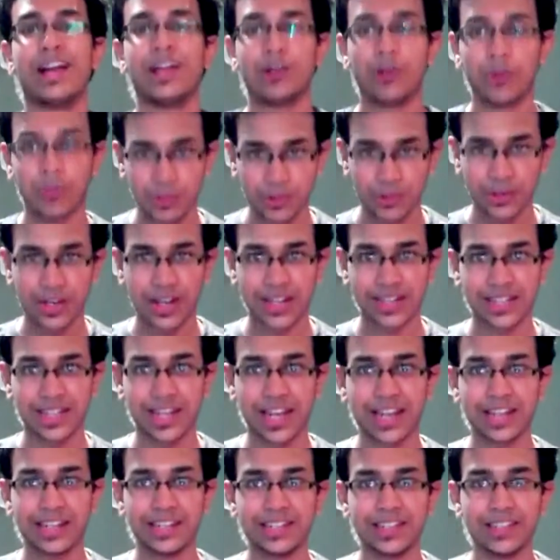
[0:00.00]
I hope you guys
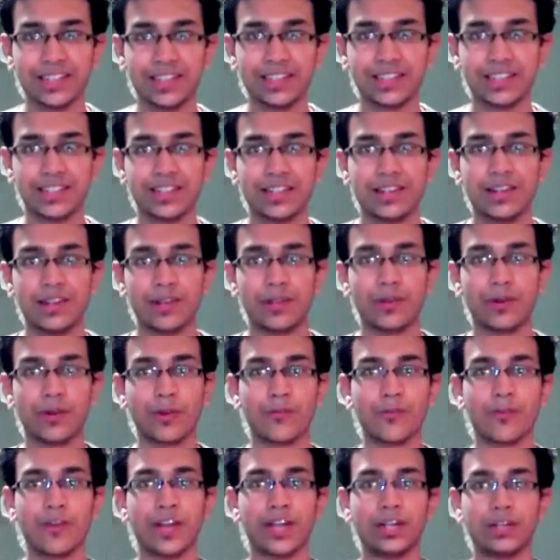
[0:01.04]
liked it.
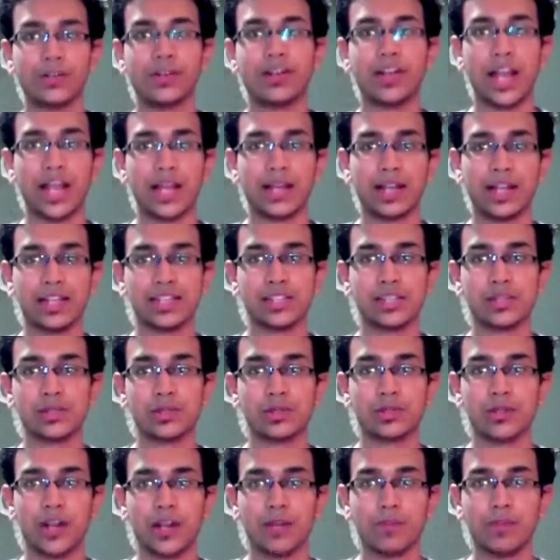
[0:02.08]
Don't forget to like and
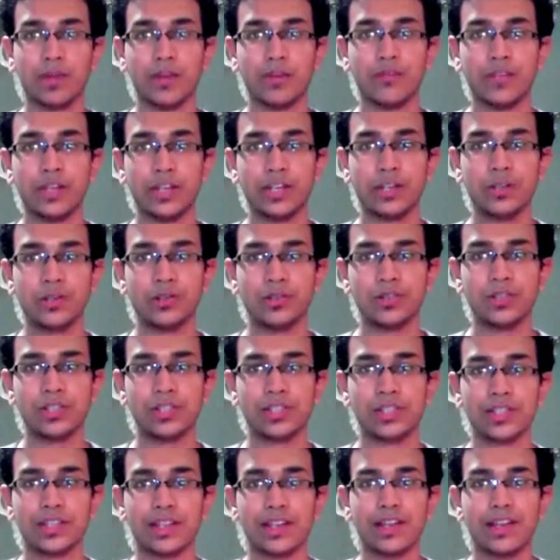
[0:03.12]
subscribe my
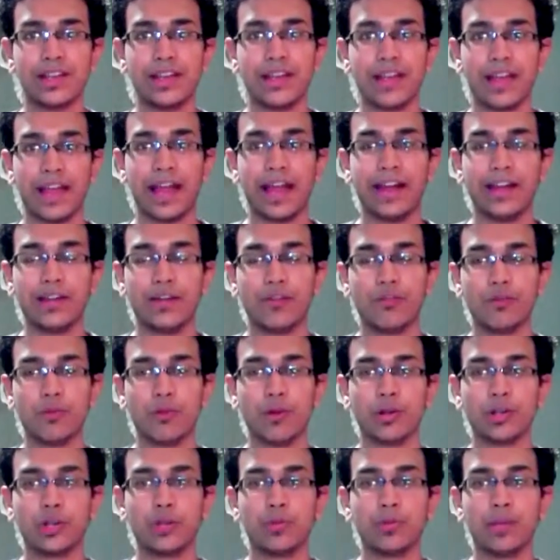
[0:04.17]
videos. And if you
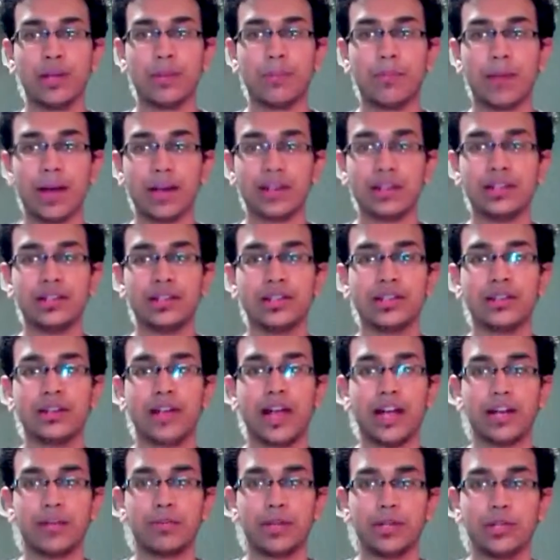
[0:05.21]
want to be a
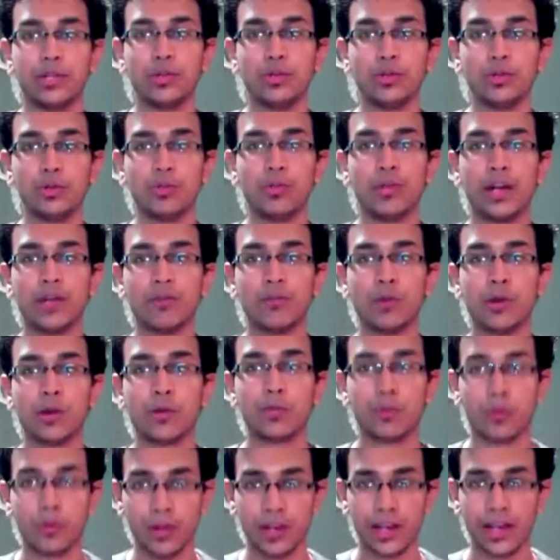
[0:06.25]
partner at my YouTube
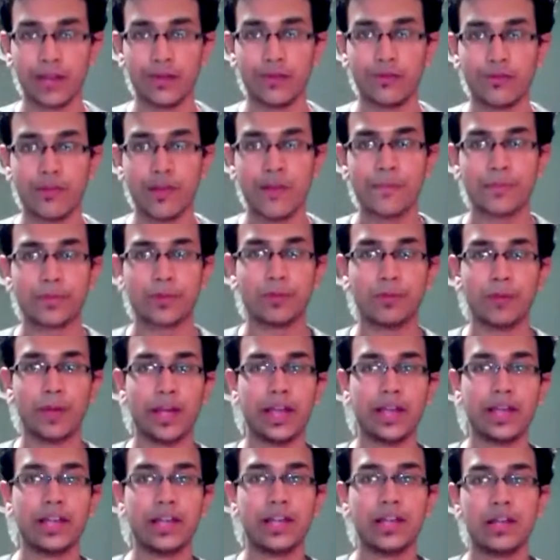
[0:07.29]
network ProLife,
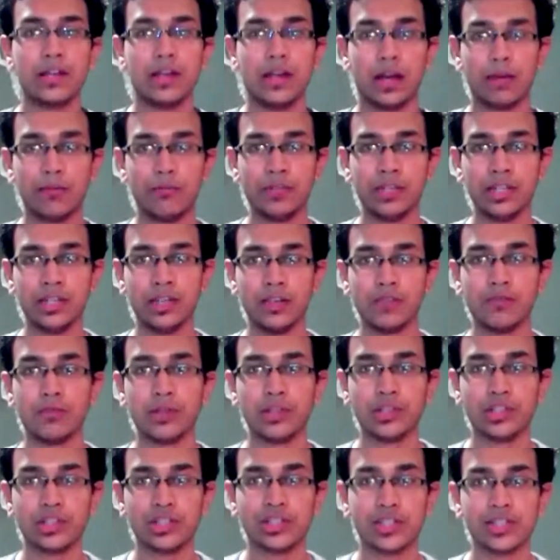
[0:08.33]
where we give
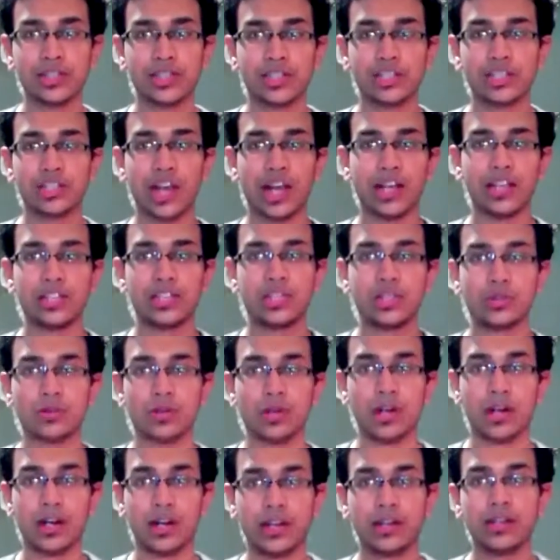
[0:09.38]
magicians a chance
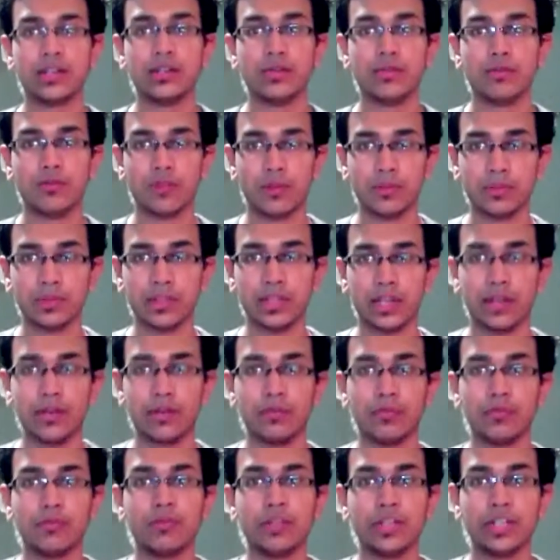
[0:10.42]
to earn from
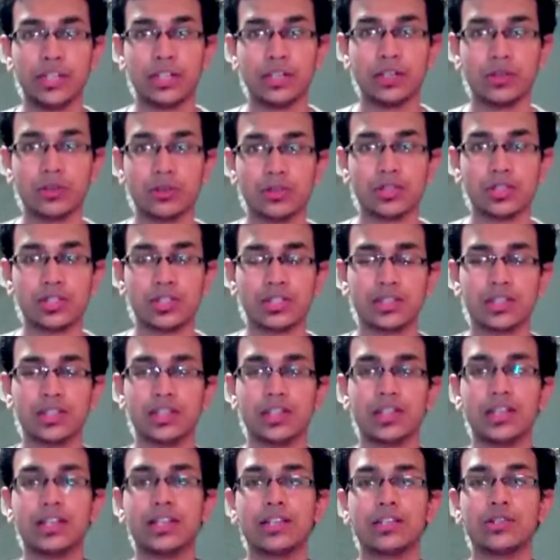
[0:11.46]
their videos,
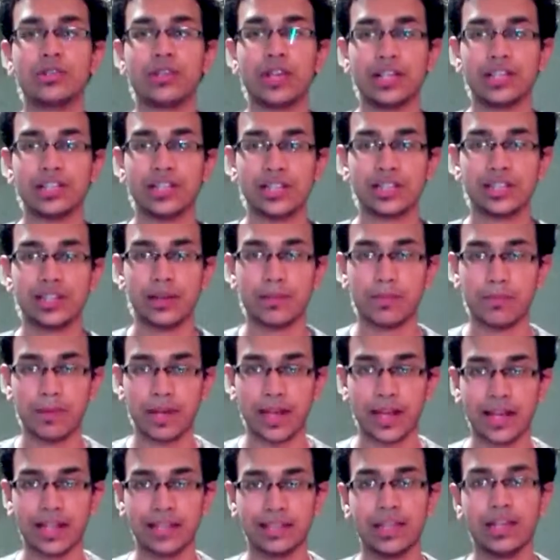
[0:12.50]
you can just
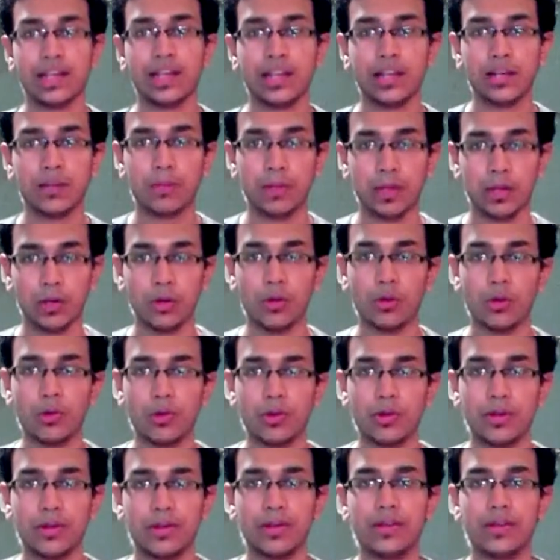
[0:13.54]
apply the link below.